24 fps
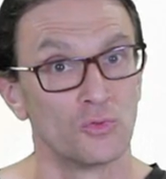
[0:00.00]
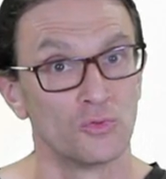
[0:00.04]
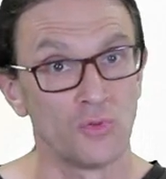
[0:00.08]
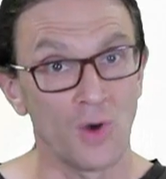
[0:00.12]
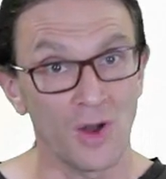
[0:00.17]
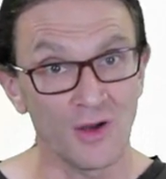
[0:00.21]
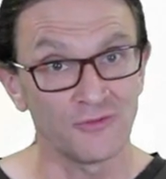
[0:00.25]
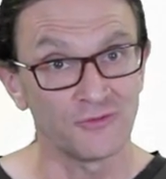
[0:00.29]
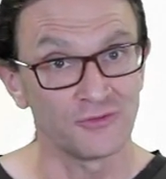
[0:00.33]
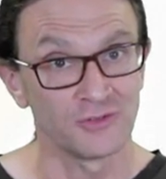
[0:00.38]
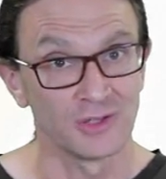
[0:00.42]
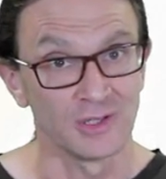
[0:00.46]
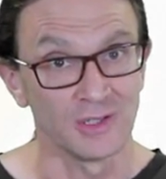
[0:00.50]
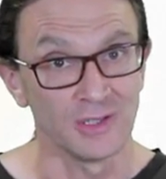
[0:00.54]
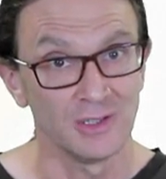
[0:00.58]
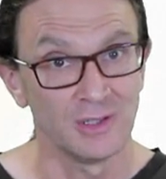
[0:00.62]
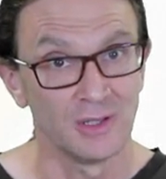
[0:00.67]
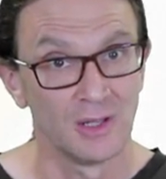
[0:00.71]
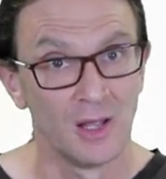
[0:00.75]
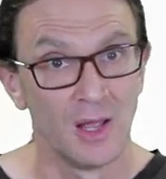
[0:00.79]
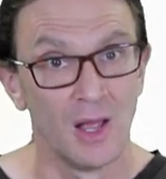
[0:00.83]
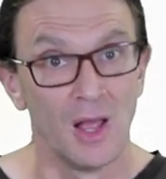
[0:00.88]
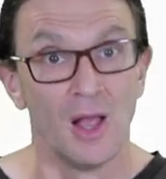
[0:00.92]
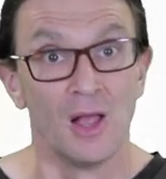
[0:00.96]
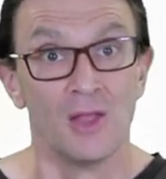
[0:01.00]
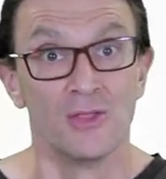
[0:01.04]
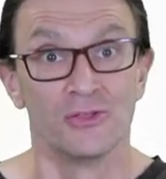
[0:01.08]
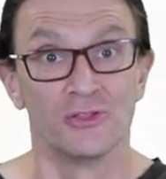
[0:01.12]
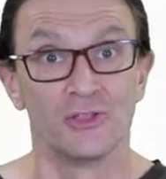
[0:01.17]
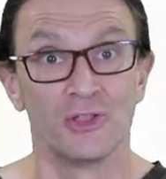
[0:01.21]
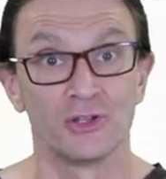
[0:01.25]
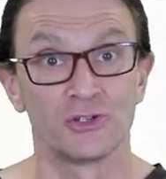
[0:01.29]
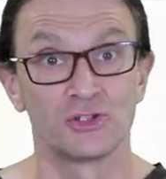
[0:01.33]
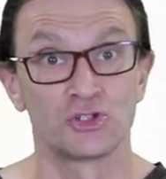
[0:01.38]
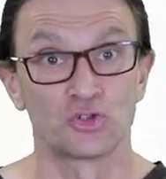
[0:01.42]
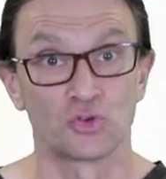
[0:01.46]
Roughly,
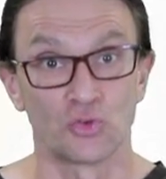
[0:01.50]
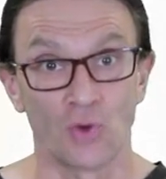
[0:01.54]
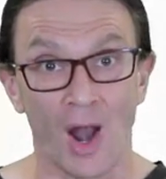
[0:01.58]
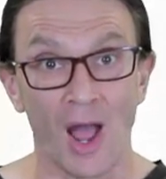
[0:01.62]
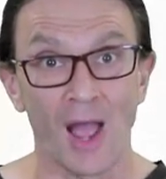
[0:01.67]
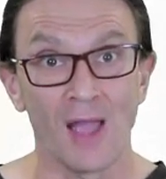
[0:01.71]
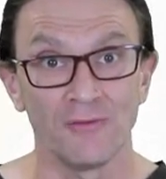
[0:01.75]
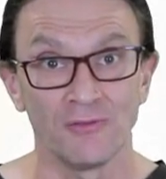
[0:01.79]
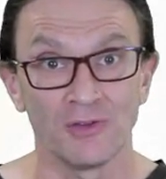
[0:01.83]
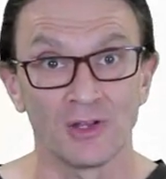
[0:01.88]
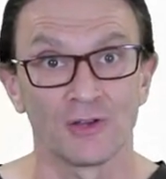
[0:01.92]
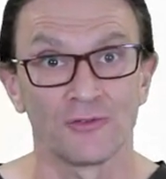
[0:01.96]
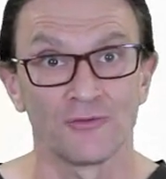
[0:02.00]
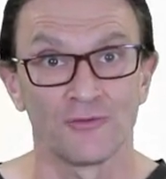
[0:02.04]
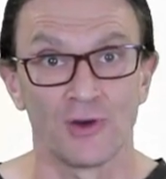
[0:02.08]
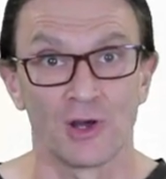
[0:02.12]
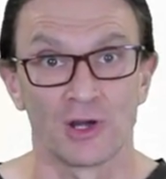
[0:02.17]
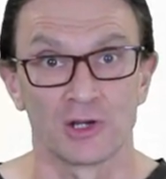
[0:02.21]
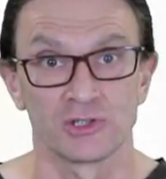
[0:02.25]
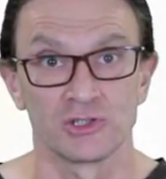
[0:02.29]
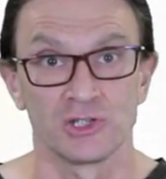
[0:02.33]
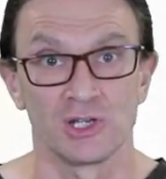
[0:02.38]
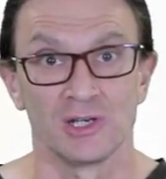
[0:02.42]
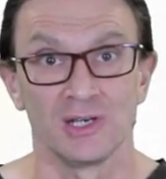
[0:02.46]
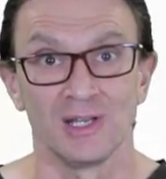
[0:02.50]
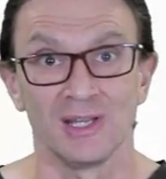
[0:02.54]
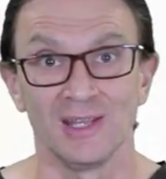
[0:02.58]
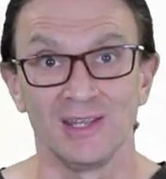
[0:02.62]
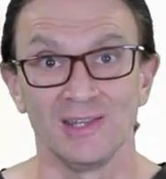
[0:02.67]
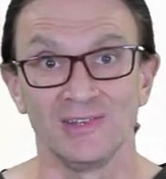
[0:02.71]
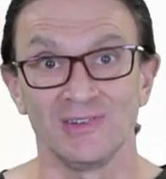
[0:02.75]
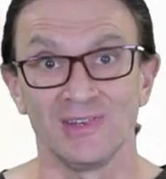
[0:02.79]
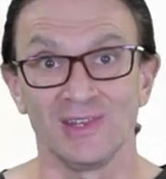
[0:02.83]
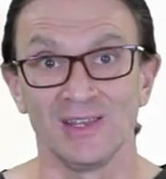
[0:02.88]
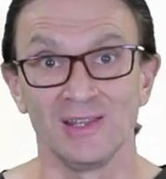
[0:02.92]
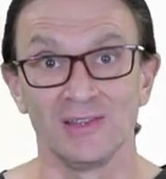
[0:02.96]
the driving function
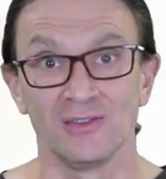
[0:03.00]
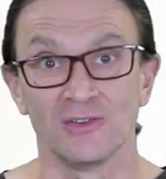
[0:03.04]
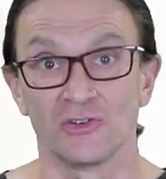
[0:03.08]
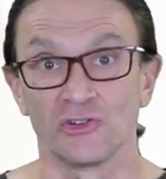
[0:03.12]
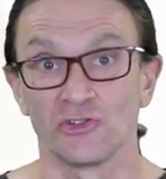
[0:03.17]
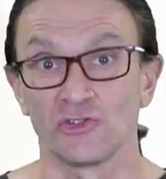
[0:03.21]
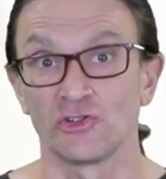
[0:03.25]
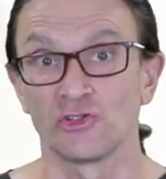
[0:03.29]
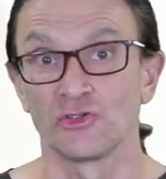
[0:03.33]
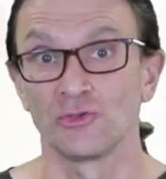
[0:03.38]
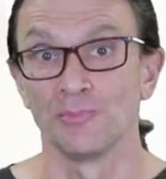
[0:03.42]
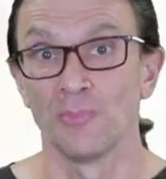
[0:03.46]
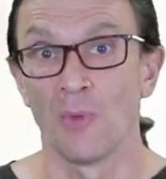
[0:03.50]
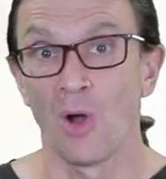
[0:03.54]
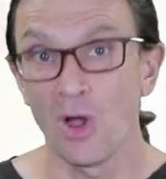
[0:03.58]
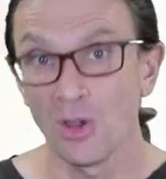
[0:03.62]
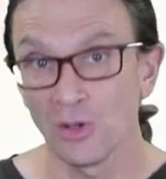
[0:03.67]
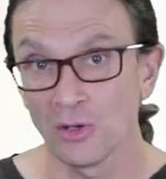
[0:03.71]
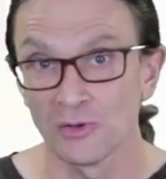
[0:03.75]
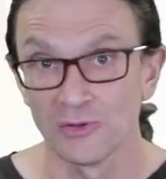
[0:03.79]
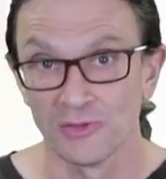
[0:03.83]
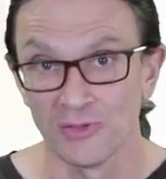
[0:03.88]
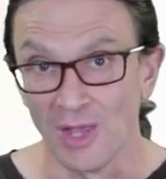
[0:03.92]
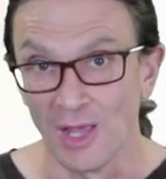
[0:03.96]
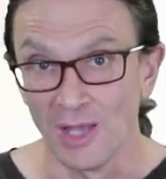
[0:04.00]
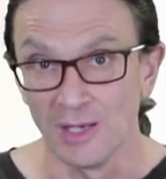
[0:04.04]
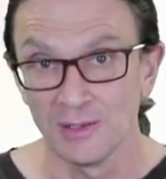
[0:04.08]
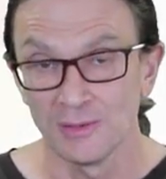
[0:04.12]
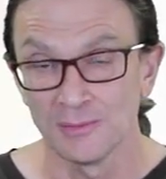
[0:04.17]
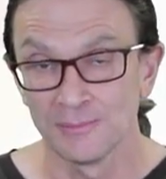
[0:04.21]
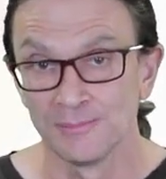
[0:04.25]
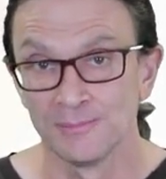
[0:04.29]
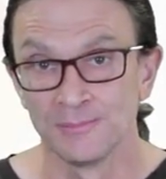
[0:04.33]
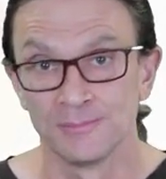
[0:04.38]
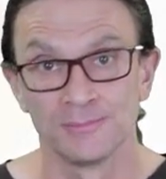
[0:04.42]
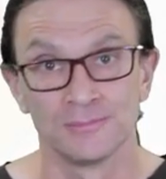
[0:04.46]
is either smaller
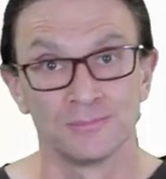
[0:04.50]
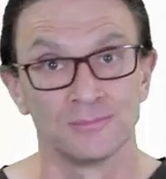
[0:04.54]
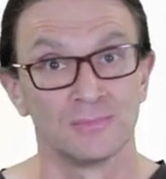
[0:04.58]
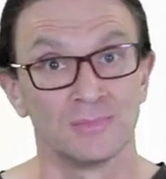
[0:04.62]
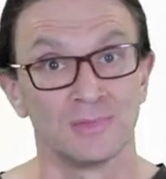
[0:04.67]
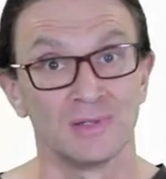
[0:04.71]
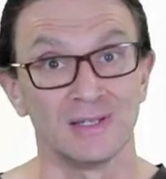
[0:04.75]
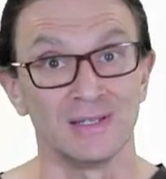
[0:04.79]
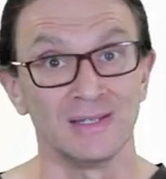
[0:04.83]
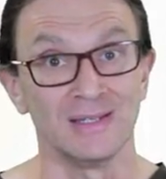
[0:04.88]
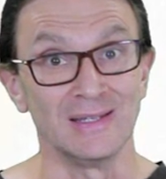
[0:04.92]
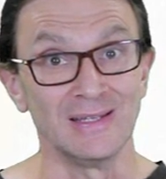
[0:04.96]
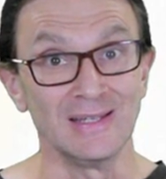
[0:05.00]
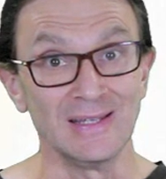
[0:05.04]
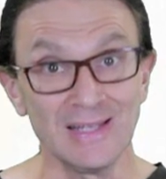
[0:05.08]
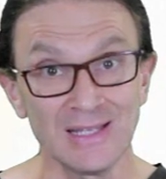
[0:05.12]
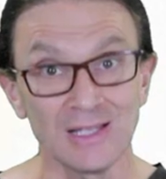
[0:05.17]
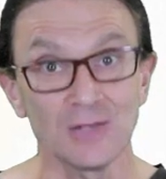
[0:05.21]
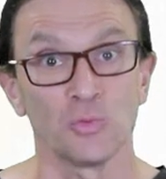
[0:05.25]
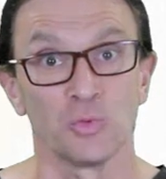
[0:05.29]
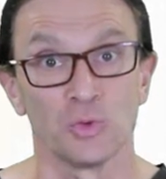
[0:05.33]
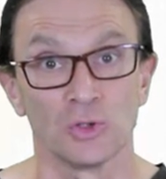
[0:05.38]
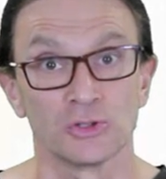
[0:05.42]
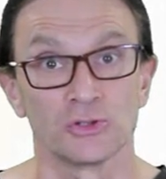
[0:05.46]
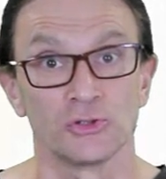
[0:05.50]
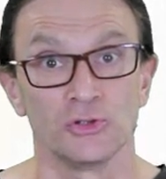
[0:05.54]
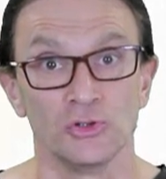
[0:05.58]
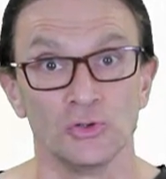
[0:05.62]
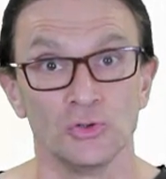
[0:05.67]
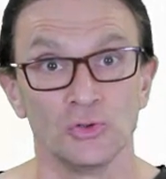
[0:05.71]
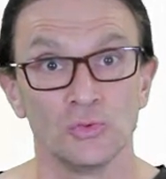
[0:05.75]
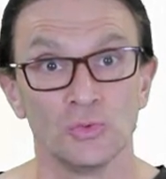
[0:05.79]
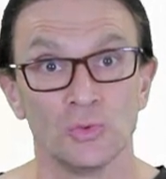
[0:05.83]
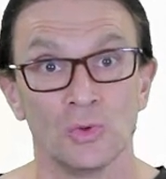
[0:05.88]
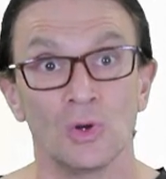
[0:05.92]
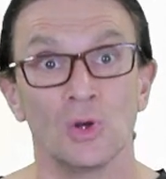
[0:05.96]
than, equal
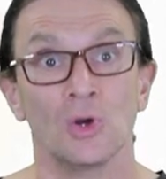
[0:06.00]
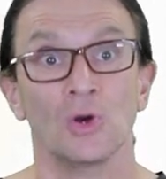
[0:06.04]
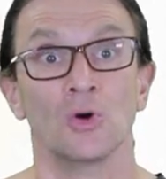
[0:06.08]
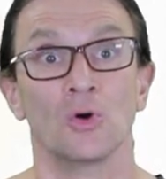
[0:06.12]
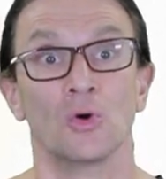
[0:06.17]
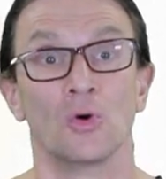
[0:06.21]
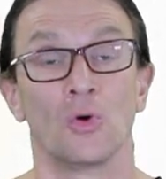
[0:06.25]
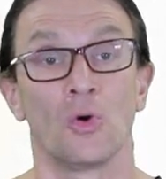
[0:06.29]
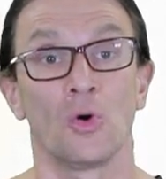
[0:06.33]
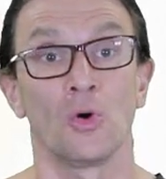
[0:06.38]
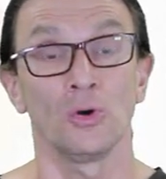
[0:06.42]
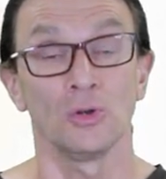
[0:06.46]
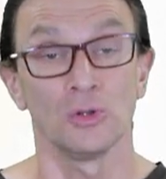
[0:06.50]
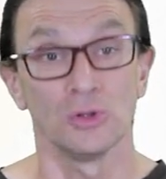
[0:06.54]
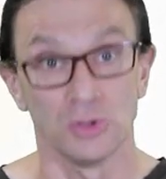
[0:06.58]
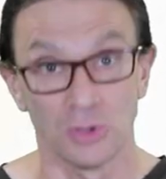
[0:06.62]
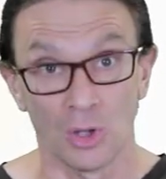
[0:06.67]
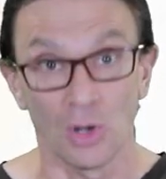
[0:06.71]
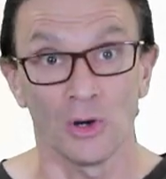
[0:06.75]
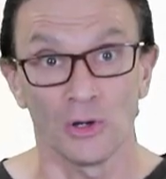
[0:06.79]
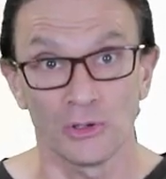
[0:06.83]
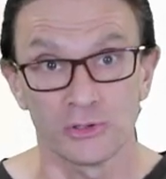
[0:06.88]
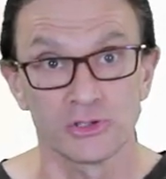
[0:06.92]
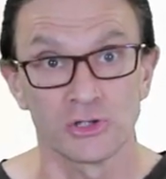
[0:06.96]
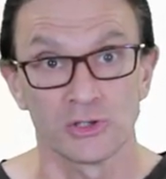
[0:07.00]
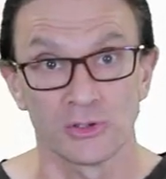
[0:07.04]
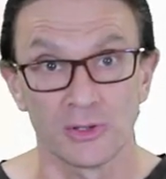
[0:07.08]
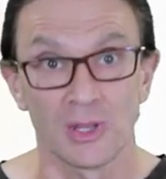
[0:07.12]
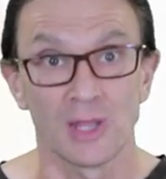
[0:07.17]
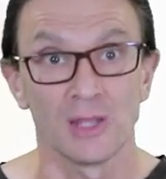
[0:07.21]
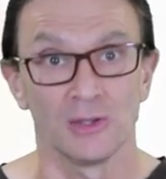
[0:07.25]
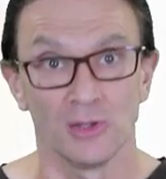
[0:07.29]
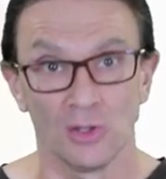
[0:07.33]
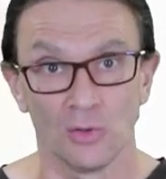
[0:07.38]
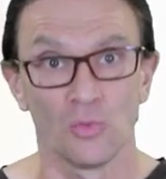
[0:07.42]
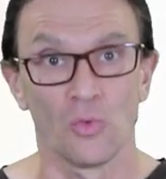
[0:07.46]
to, or larger
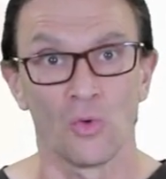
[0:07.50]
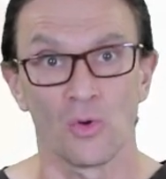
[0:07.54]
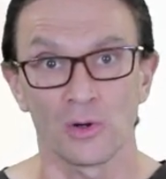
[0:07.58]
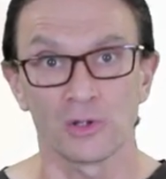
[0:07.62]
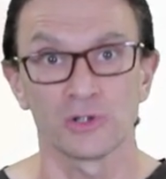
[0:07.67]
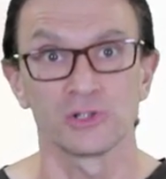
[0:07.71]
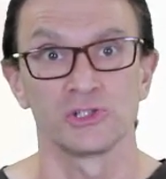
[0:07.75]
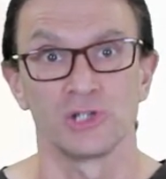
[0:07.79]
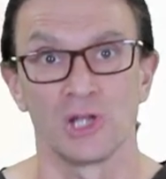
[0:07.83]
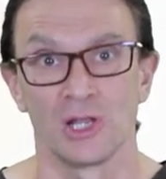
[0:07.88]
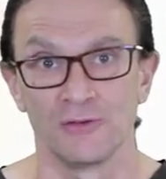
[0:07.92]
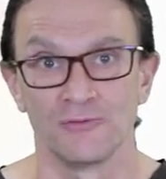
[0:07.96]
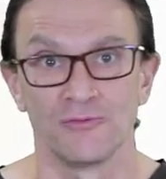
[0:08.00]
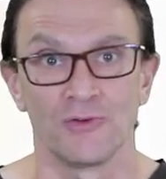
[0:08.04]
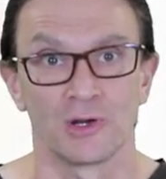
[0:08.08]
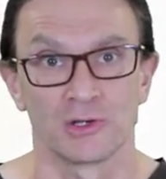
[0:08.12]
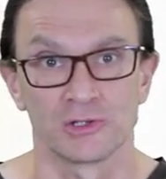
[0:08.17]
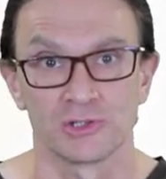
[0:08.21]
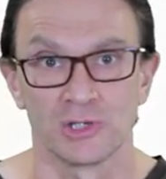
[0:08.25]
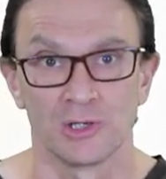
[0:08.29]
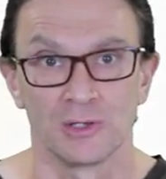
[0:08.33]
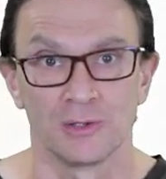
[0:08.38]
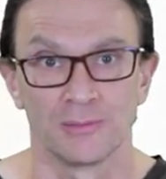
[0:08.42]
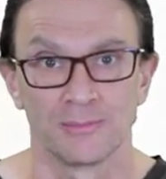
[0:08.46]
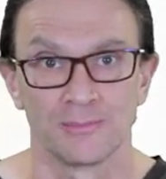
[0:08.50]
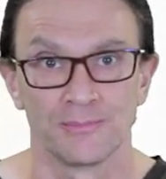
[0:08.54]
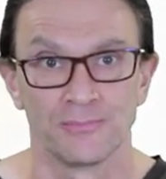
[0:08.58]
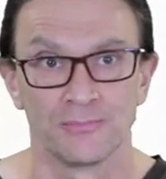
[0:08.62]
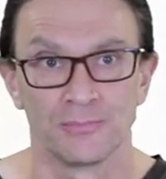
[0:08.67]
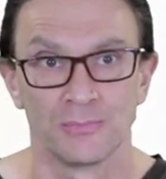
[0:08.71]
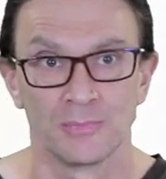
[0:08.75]
than the watershed function.